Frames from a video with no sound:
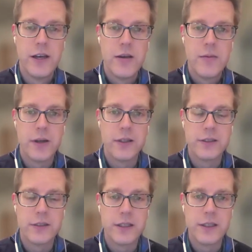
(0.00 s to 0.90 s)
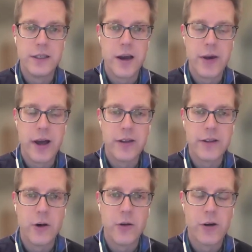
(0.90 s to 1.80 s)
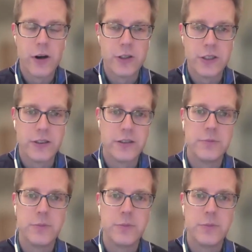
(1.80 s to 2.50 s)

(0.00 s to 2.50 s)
But I think the overarching